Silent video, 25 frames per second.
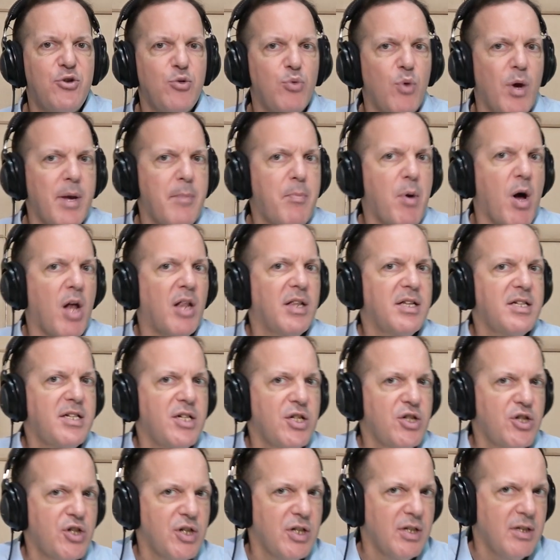to a
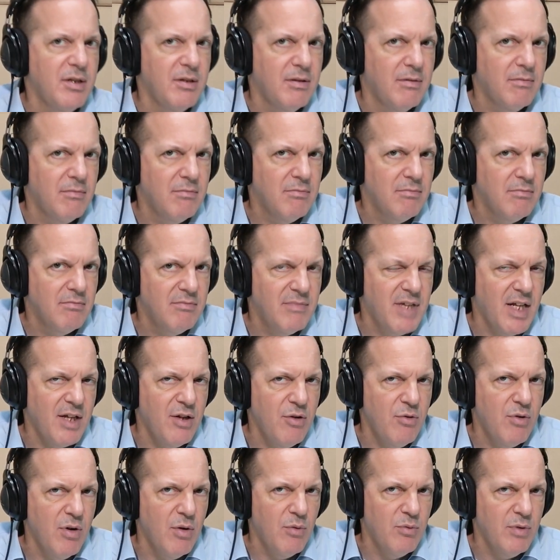politician that
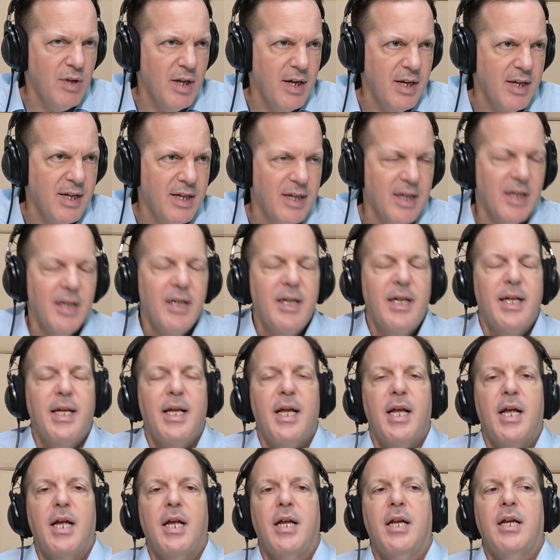you don't like.
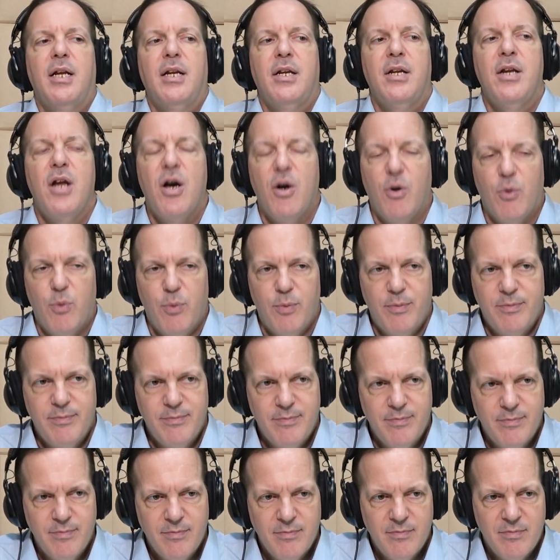No,
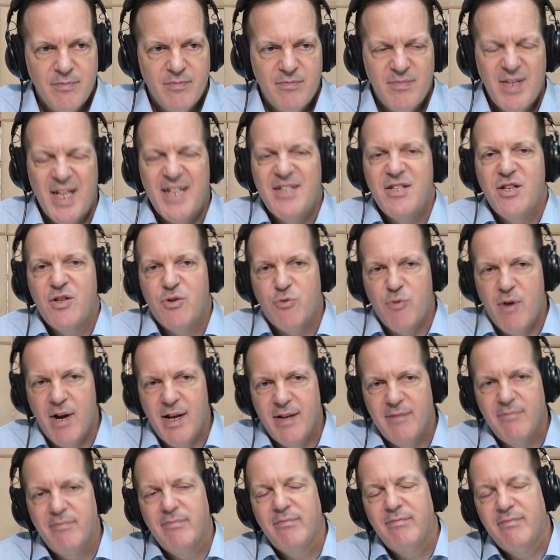that's a
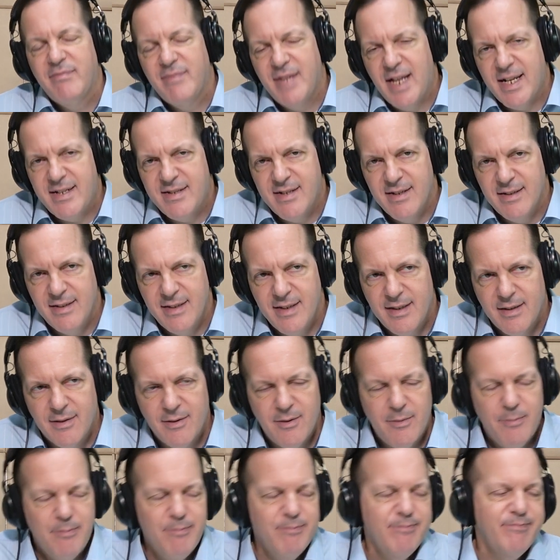threat. That's
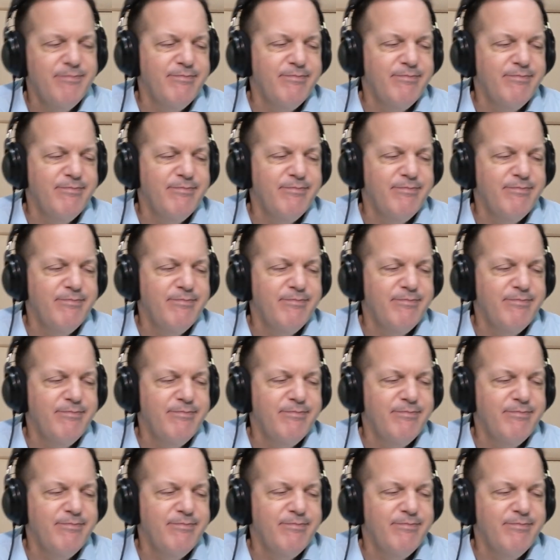illegal.